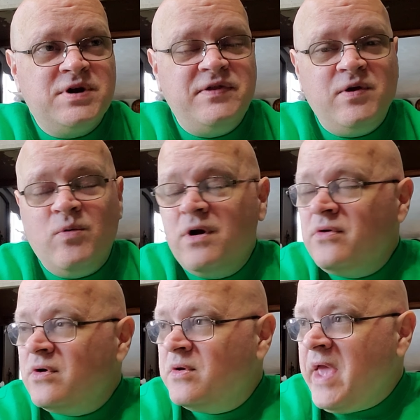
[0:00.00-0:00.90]
trying to think of what
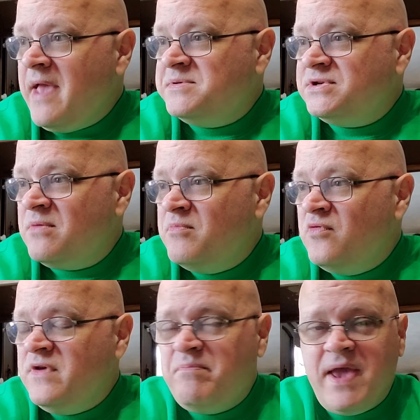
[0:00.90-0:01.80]
other games that are
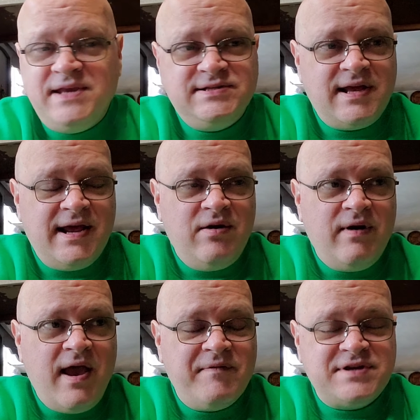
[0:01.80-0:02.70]
movie based that I don't
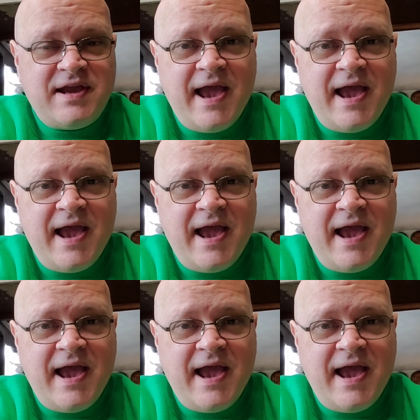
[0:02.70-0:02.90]
have because I,